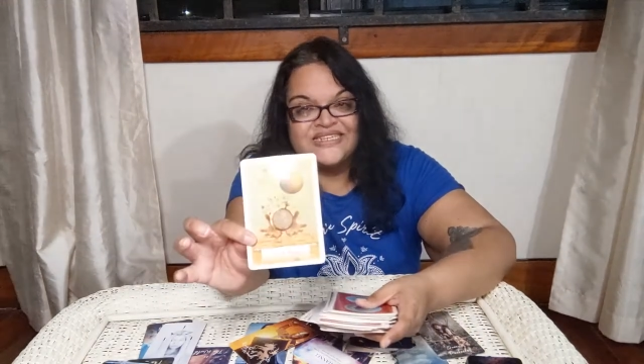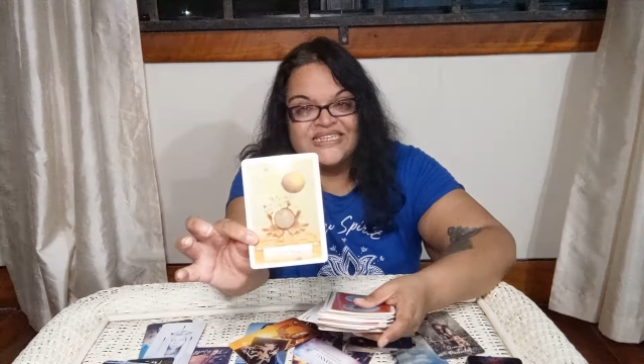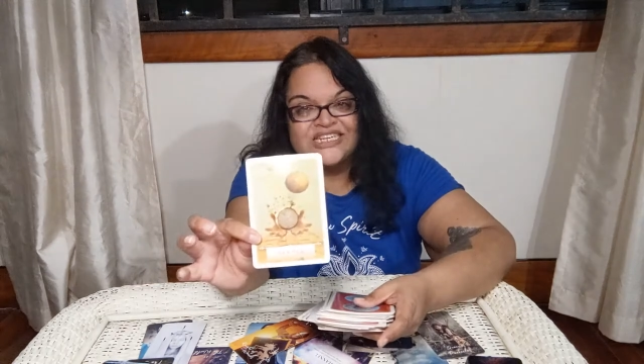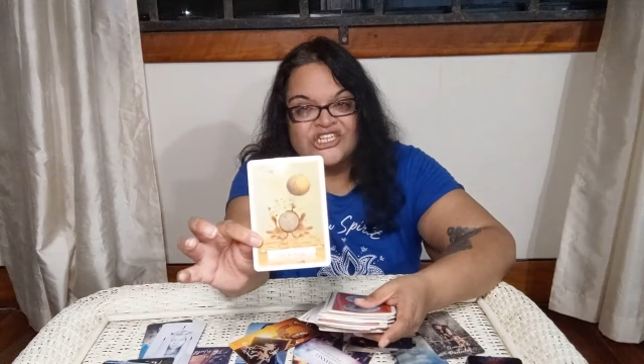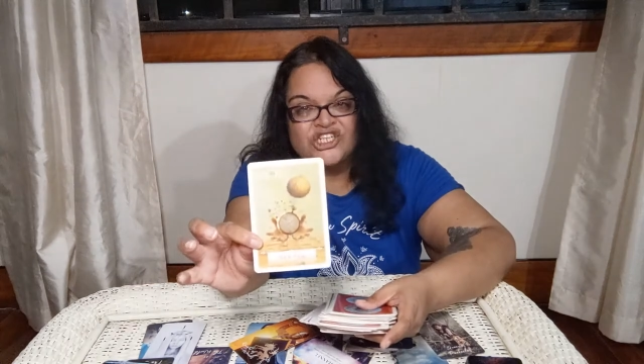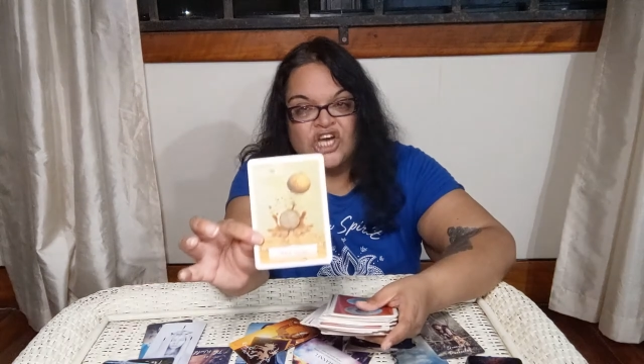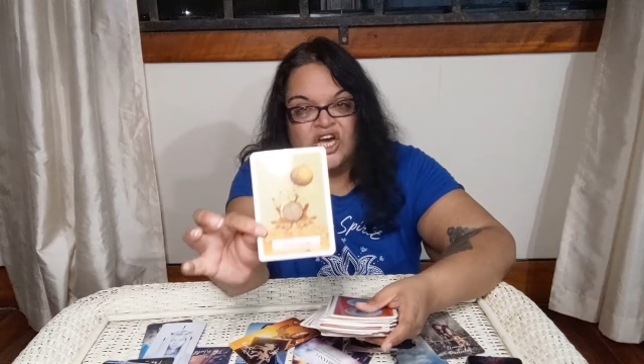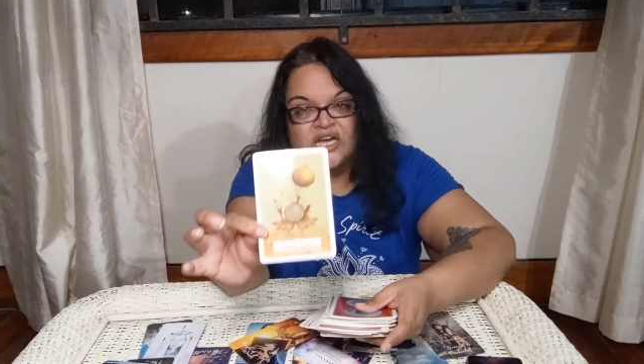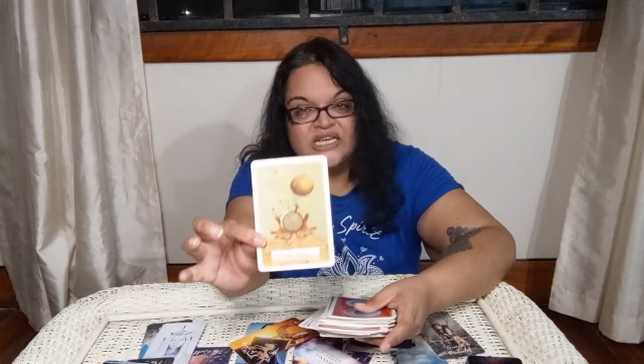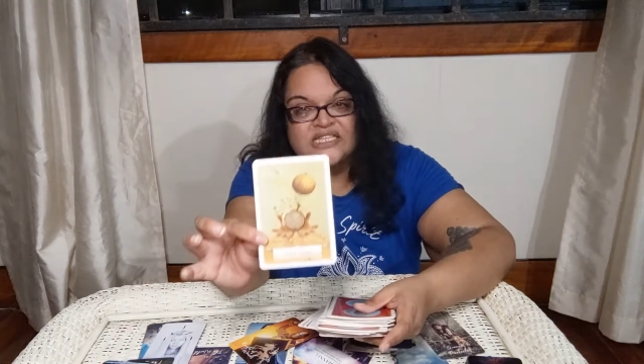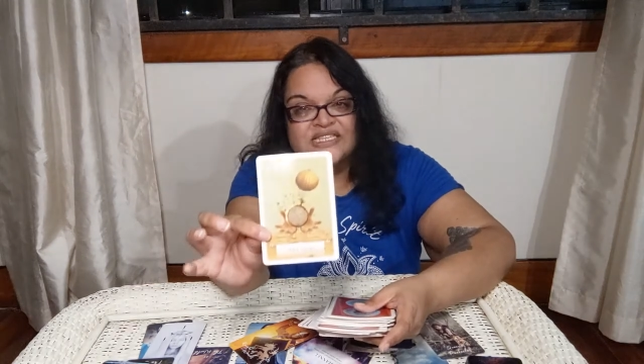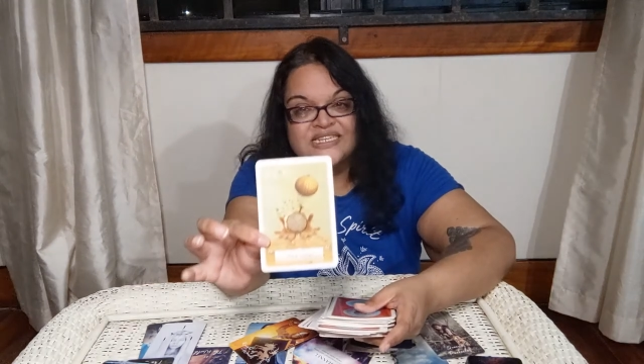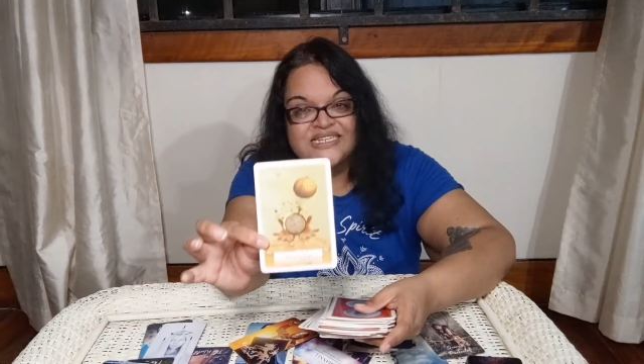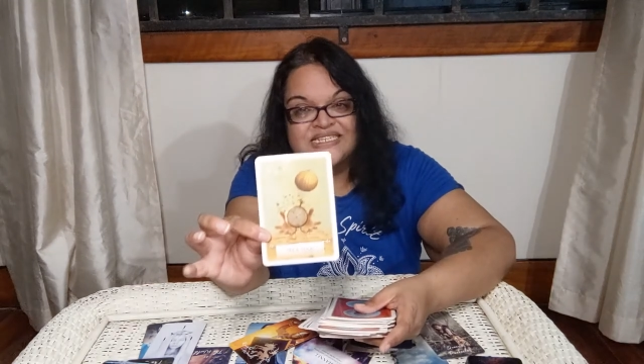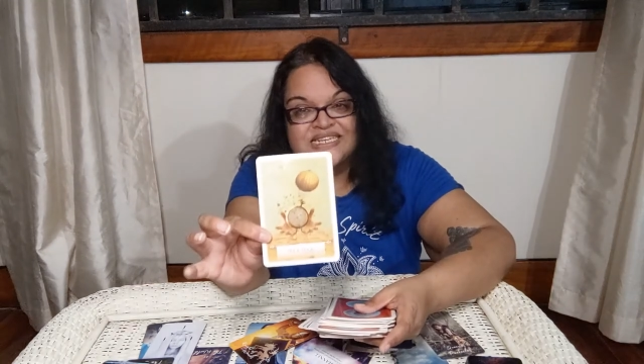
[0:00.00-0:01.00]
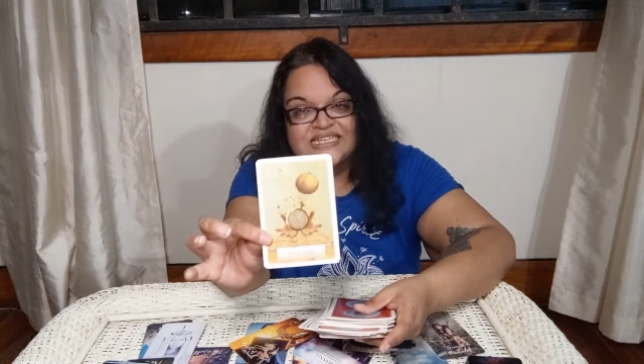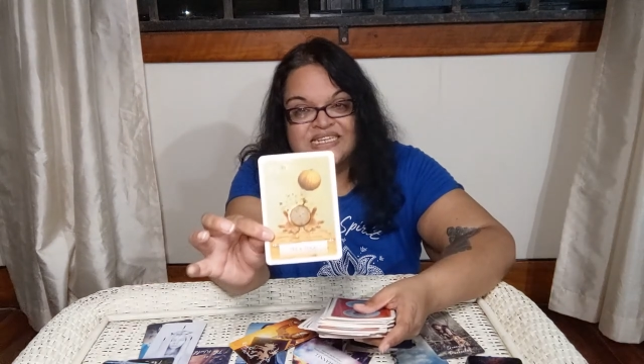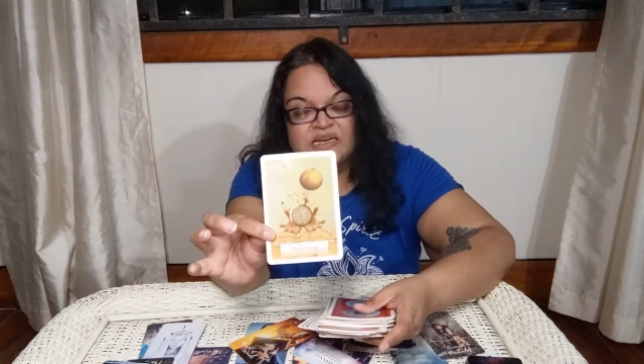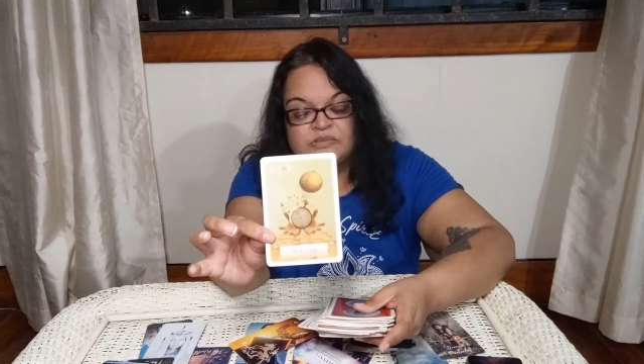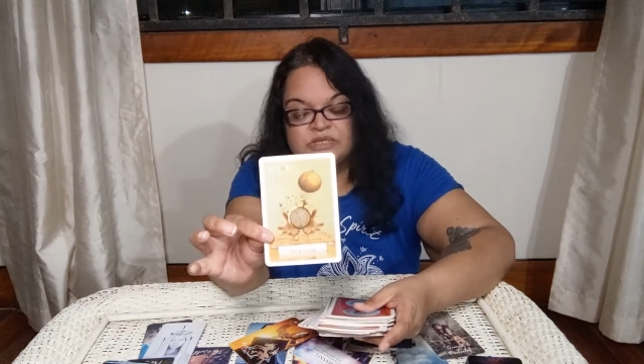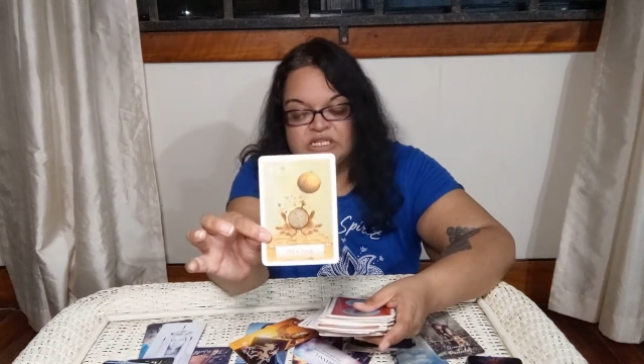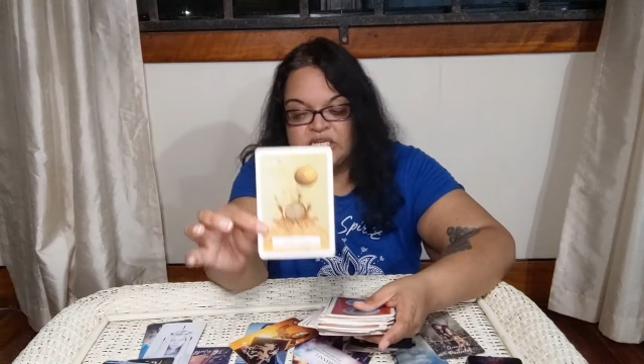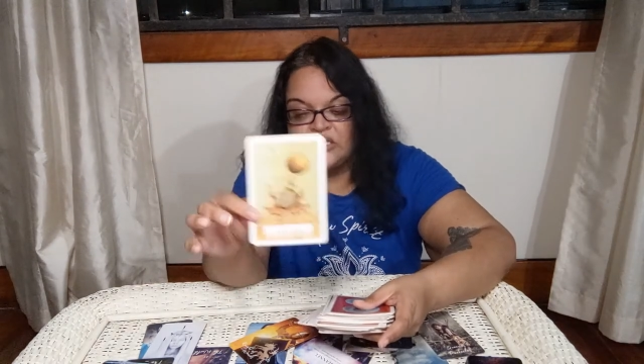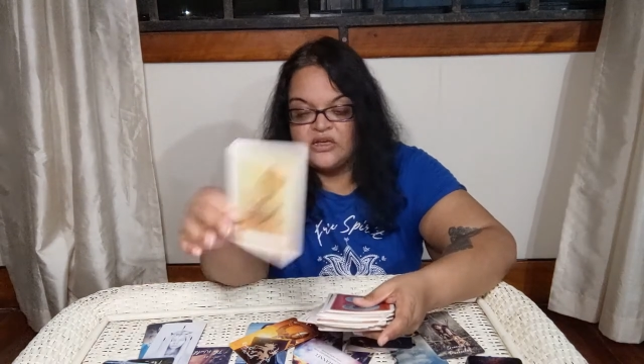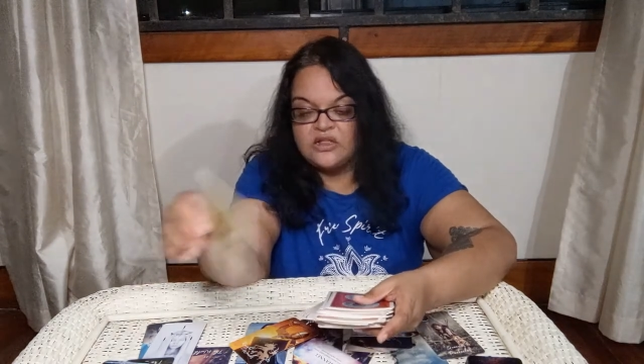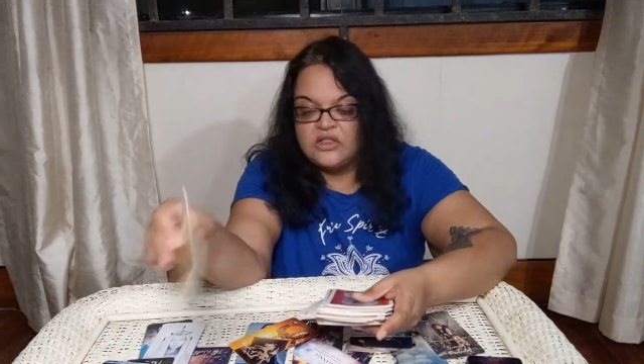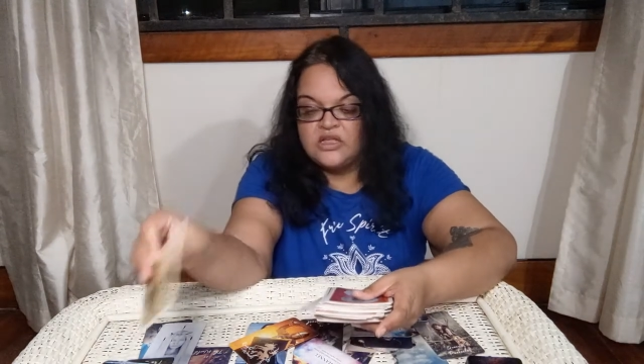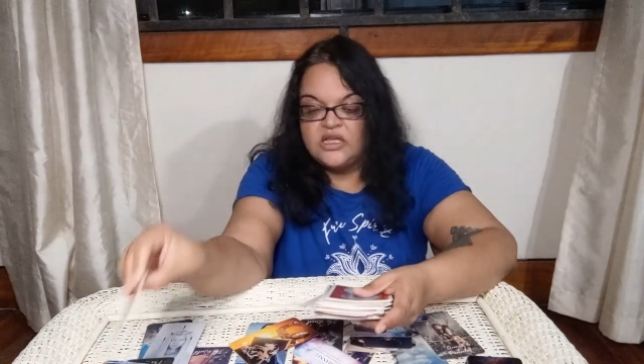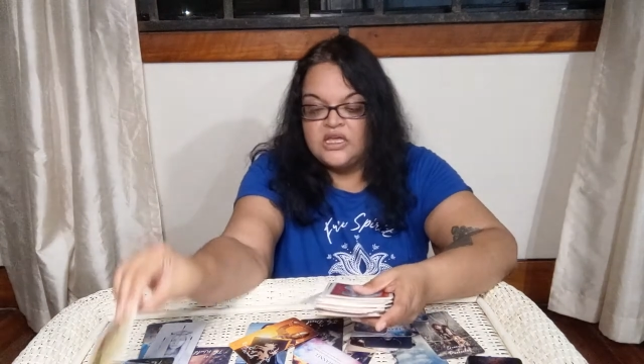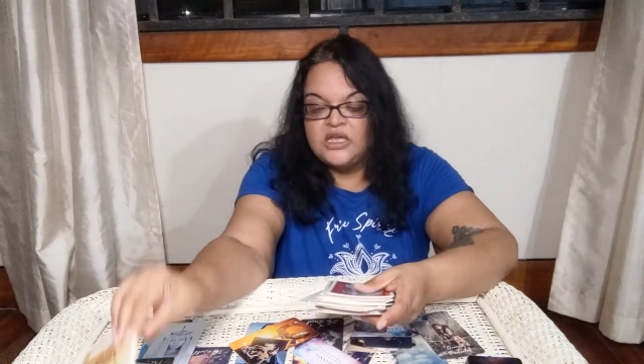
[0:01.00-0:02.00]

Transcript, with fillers: TikTok. is going to take time to heal.